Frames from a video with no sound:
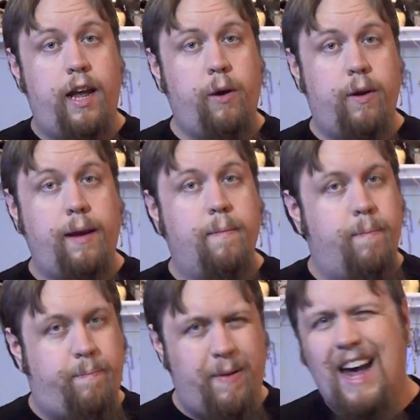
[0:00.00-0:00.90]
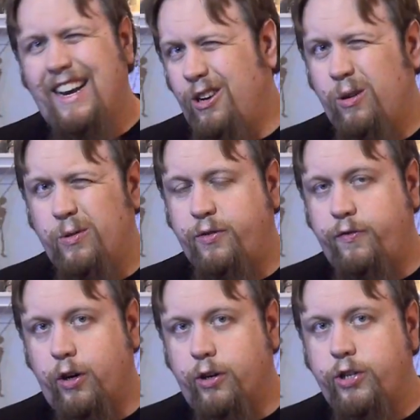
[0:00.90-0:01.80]
Anyway, bad news
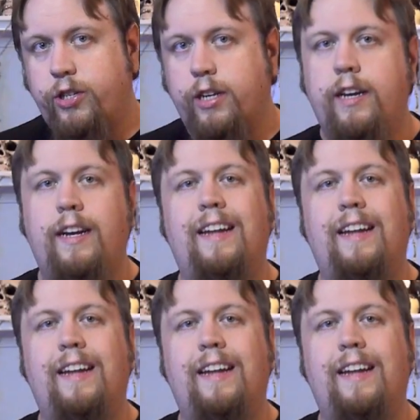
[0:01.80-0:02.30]
first.